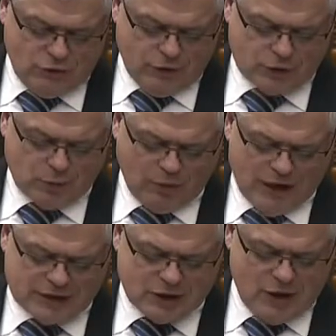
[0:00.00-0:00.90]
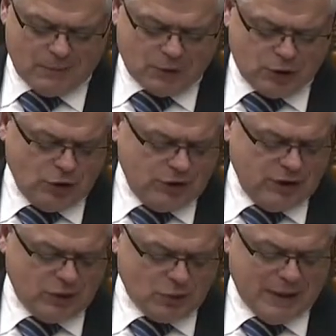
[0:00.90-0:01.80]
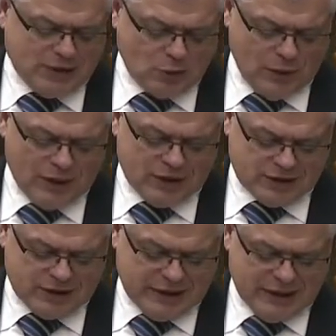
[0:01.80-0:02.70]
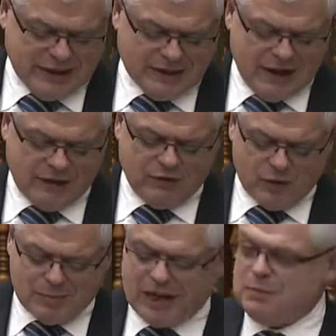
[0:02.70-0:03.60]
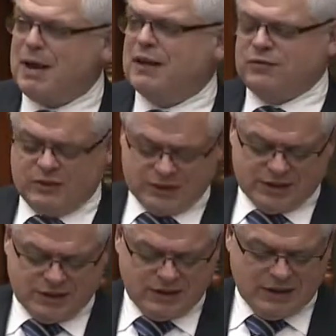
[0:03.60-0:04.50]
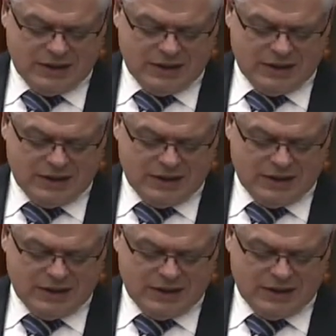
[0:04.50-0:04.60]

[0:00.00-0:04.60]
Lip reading: 1st, provides an opportunity to raise awareness in daily life of the many benefits